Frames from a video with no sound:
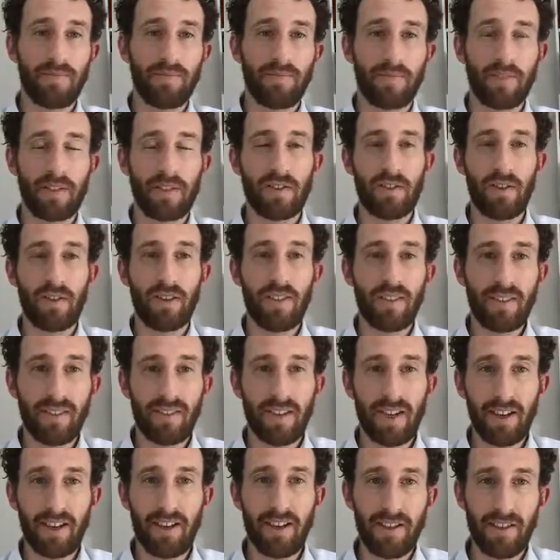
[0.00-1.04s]
So
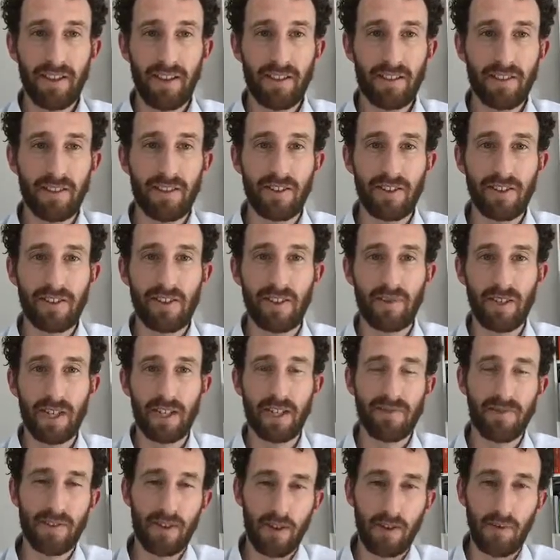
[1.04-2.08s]
thank you guys so much
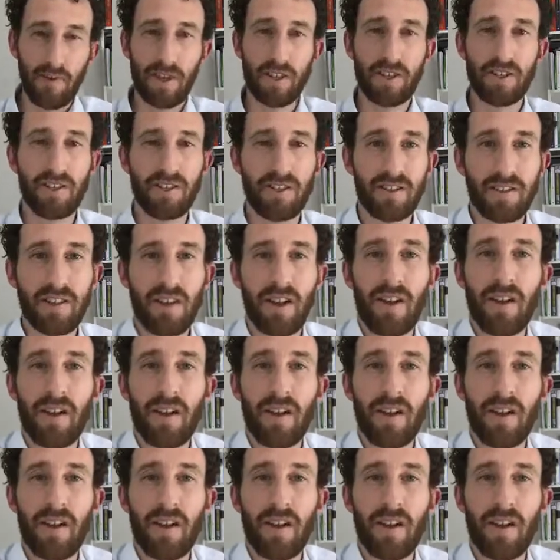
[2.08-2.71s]
for your questions.